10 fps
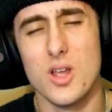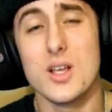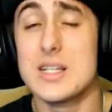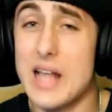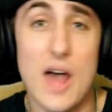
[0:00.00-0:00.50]

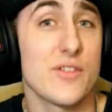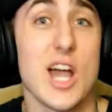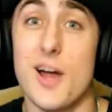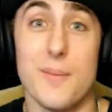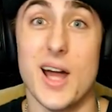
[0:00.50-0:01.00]
because I haven't
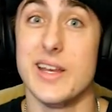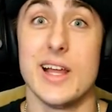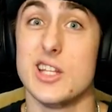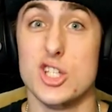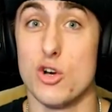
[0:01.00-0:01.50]
gotten my
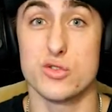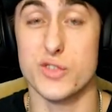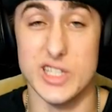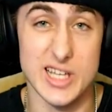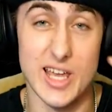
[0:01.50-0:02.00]
daily dose
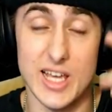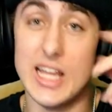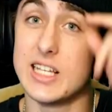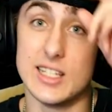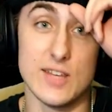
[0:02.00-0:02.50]
for the day,
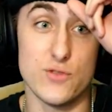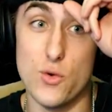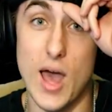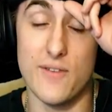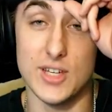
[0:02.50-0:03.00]
and if
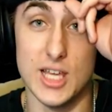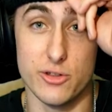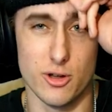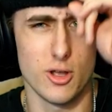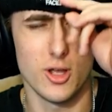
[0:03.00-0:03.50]
you haven't
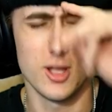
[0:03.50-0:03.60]
either,